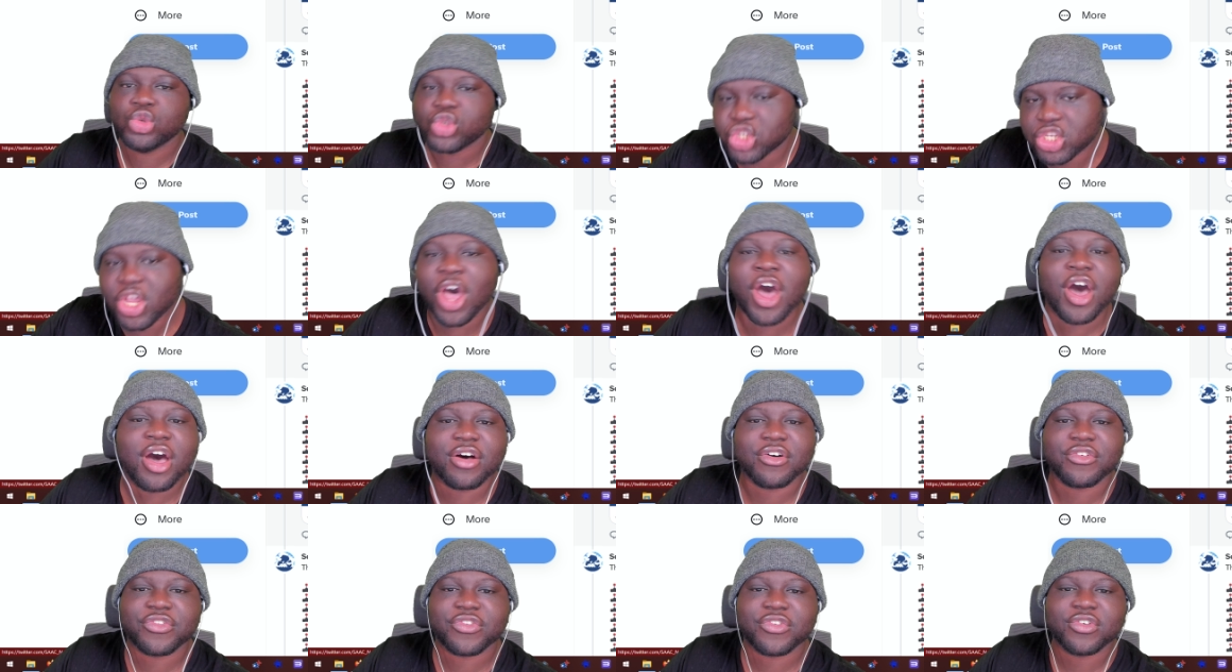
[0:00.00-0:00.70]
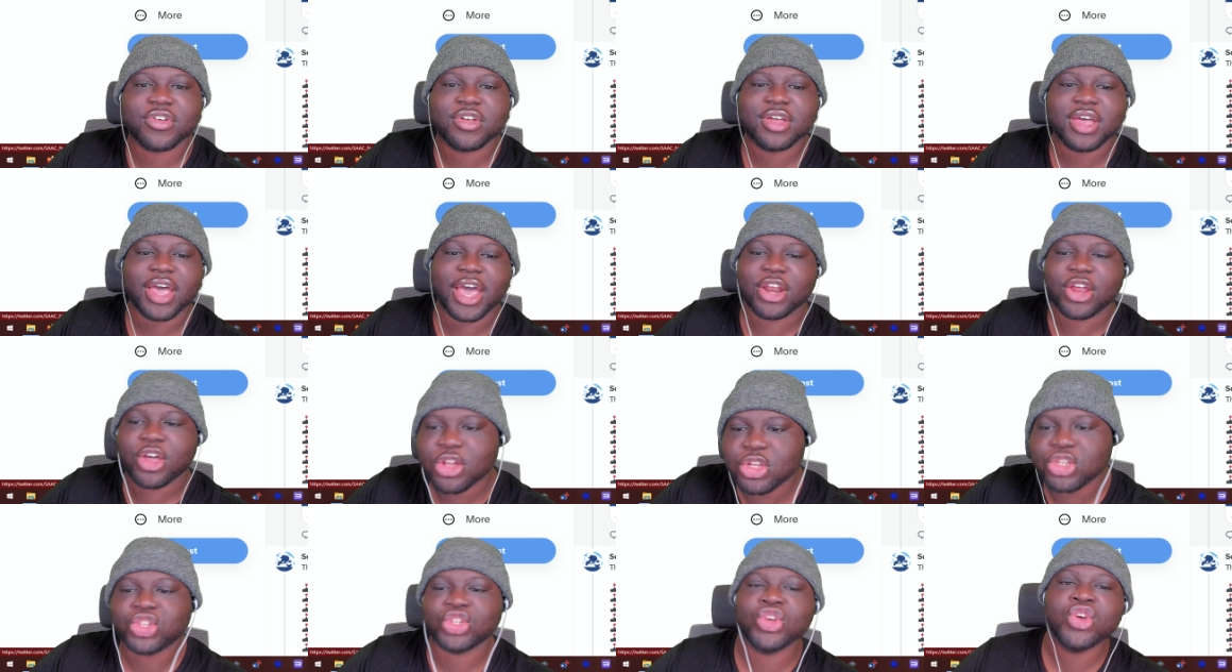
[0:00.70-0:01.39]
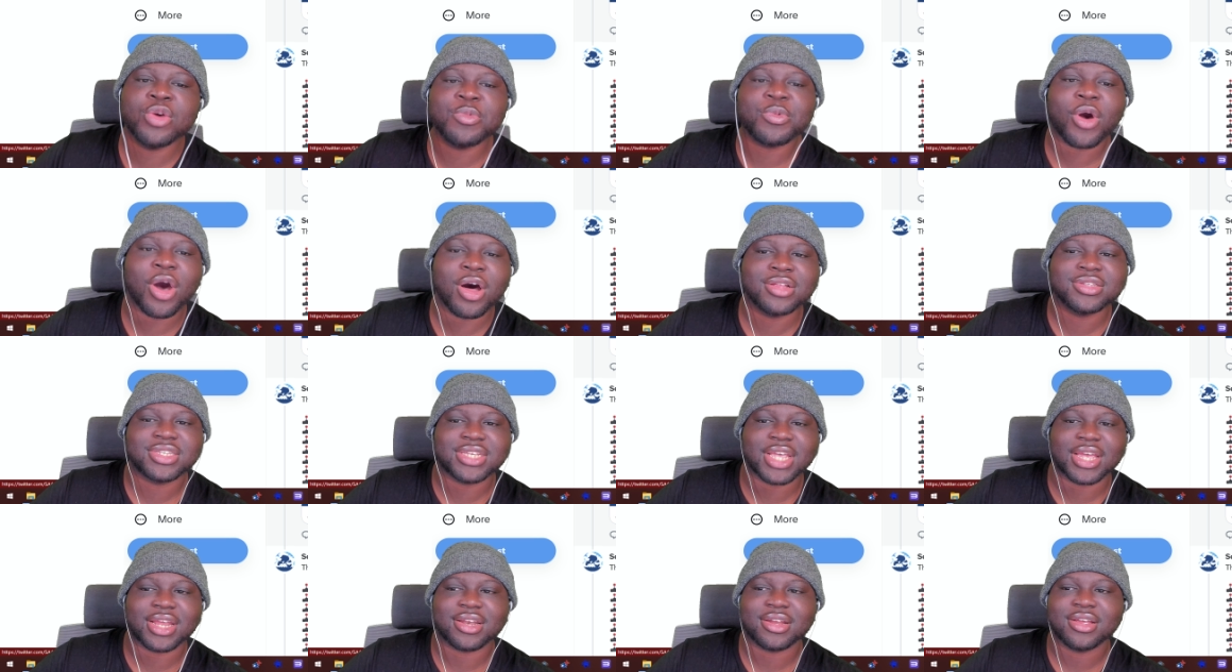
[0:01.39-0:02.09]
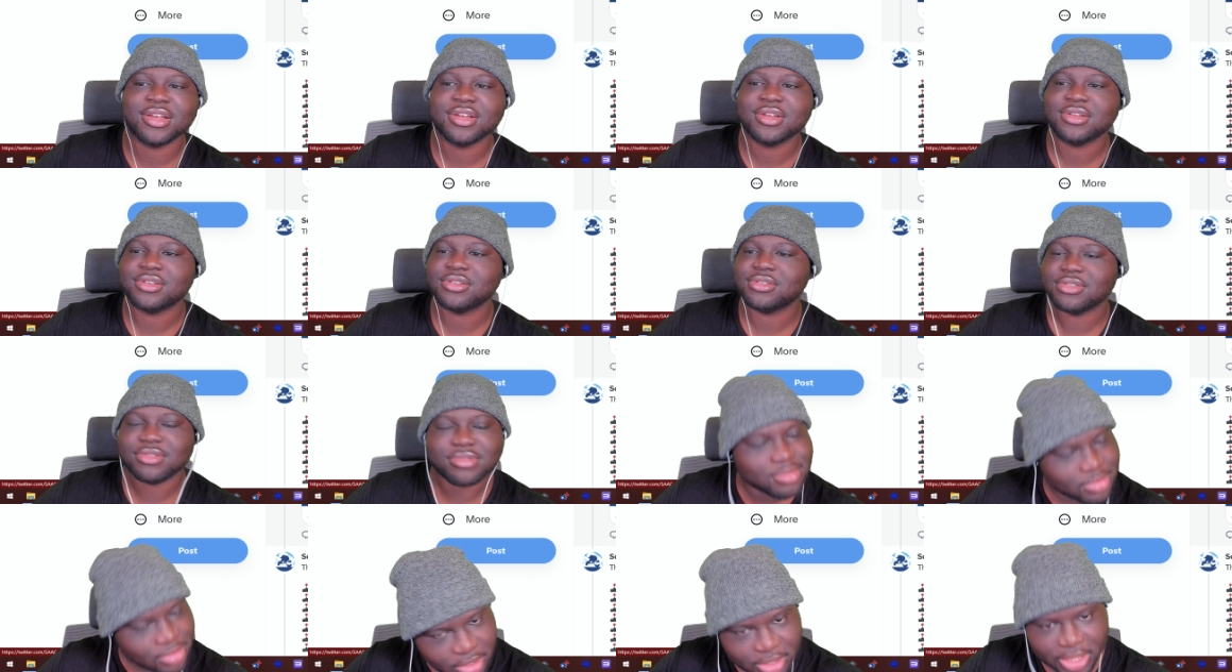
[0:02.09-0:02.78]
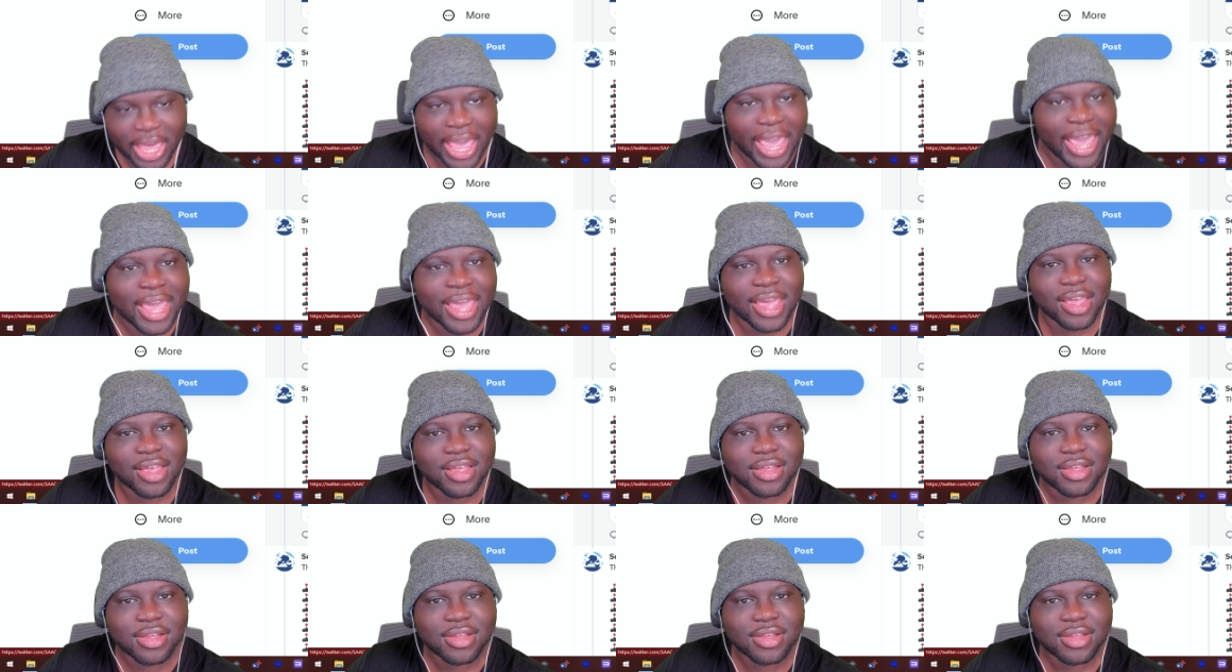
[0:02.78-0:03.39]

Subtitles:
serve and consume content, okay?